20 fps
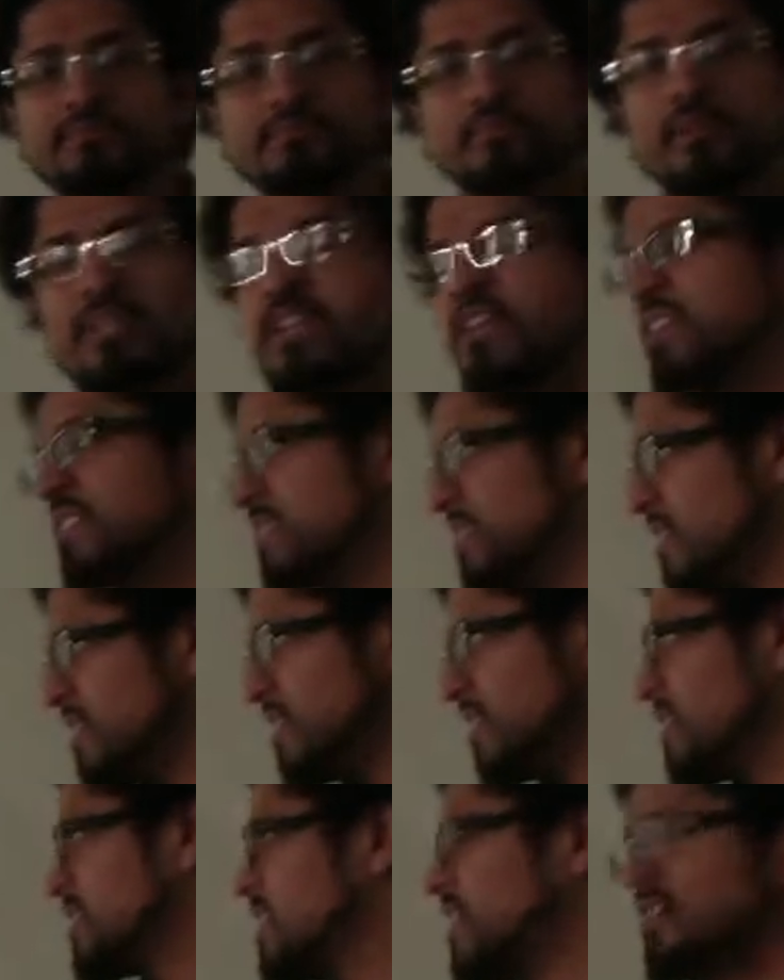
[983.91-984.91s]
because
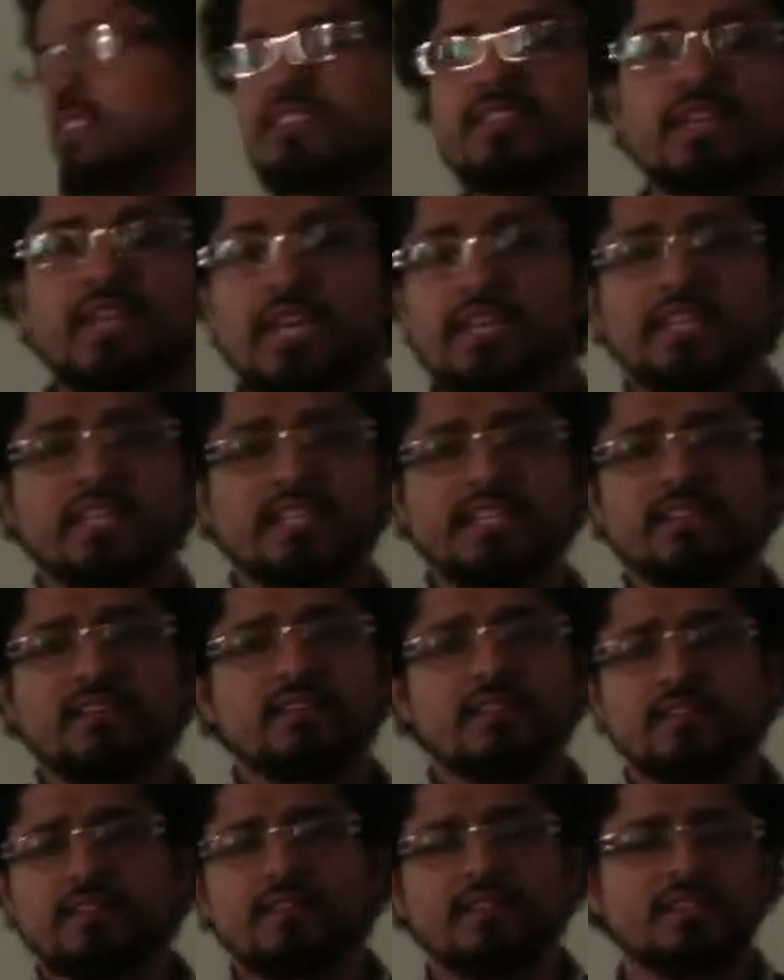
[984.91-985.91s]
cars hit
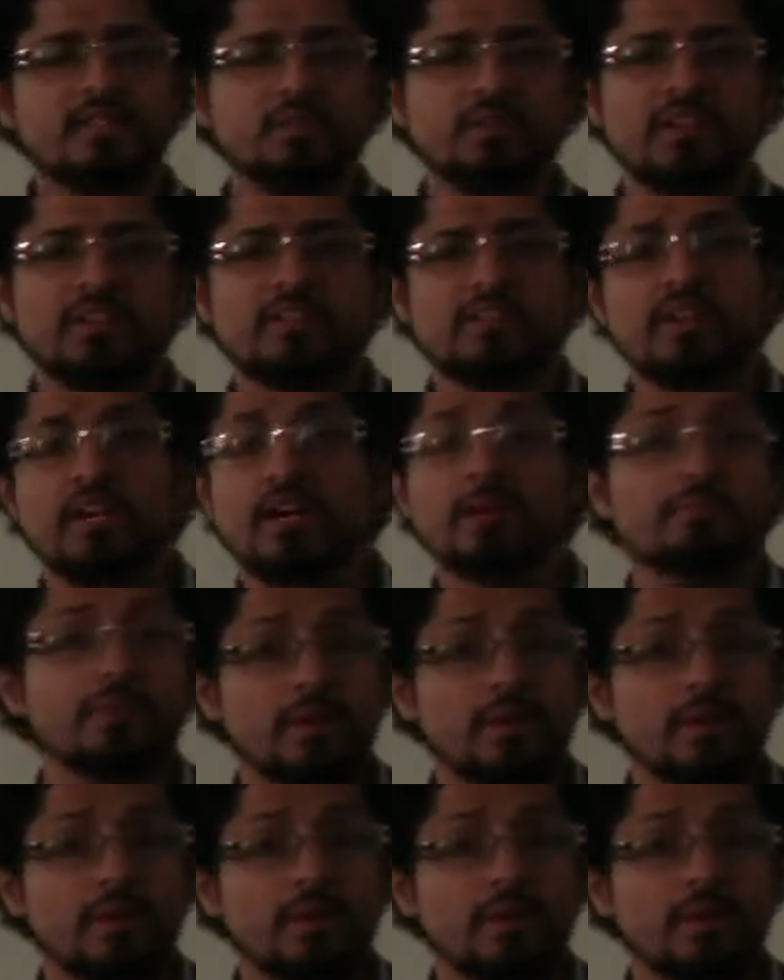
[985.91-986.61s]
into another car,